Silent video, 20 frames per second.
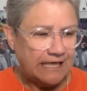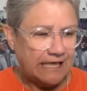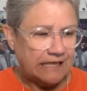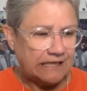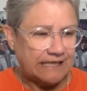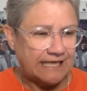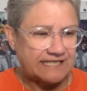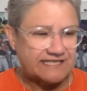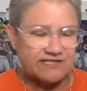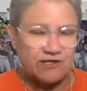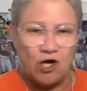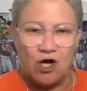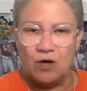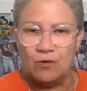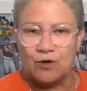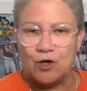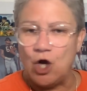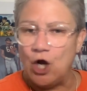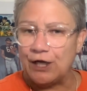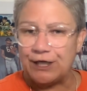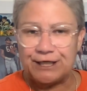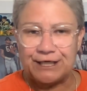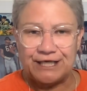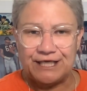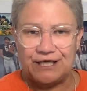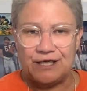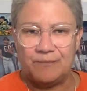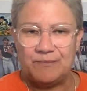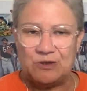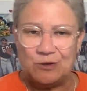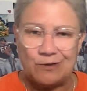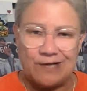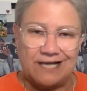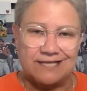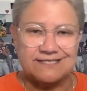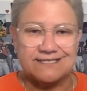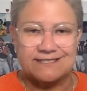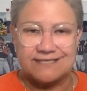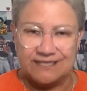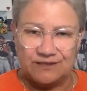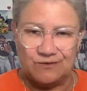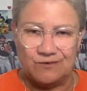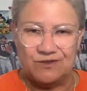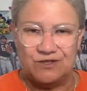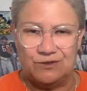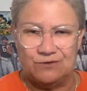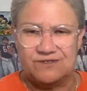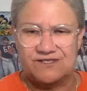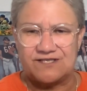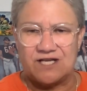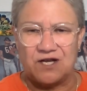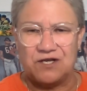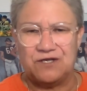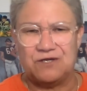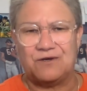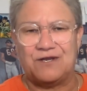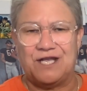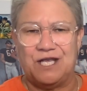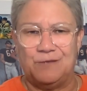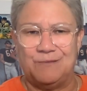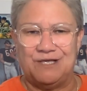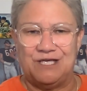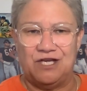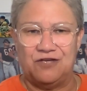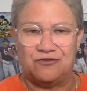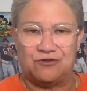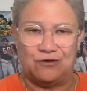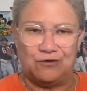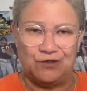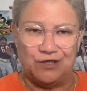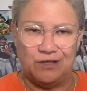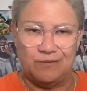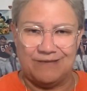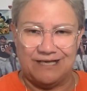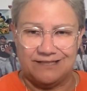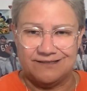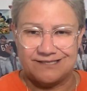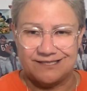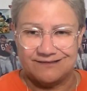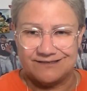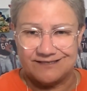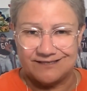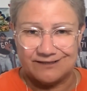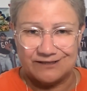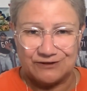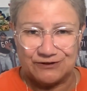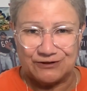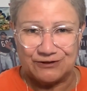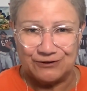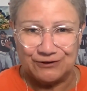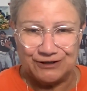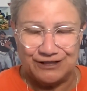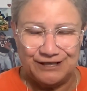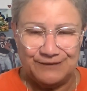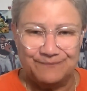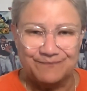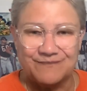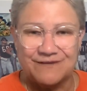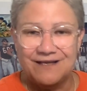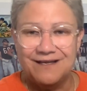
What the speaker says: We're all going to get up. You guys you start your game at 8:30. Mine's at 6:30.